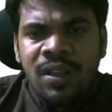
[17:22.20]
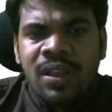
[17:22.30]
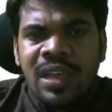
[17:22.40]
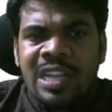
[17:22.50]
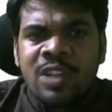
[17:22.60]

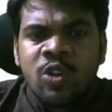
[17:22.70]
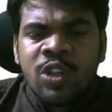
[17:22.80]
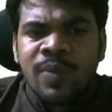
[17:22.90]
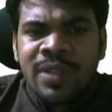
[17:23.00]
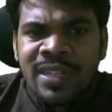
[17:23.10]
hexose
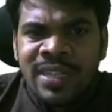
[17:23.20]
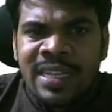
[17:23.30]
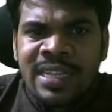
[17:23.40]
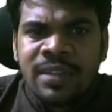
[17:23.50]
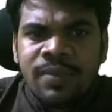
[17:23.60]
means
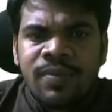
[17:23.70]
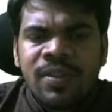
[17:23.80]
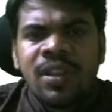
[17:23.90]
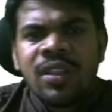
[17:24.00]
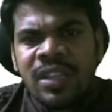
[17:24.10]
6.
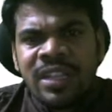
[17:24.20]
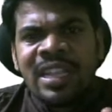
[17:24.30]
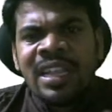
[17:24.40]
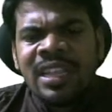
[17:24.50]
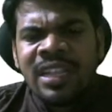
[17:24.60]
This
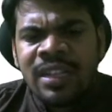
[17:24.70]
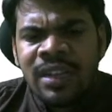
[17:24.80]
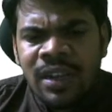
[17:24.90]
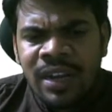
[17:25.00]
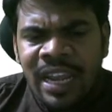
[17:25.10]

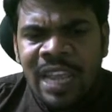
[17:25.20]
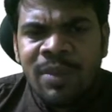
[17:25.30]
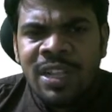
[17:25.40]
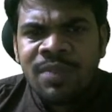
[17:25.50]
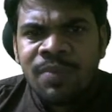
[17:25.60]
name
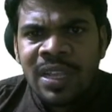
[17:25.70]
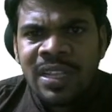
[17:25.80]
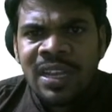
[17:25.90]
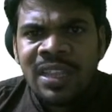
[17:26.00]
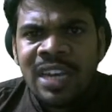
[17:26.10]
is based
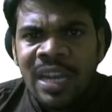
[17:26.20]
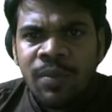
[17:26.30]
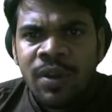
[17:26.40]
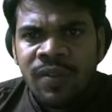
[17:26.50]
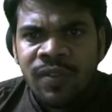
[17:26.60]
on the
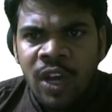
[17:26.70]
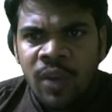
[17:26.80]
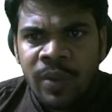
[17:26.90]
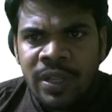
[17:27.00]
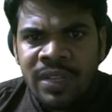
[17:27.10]
number of carbons.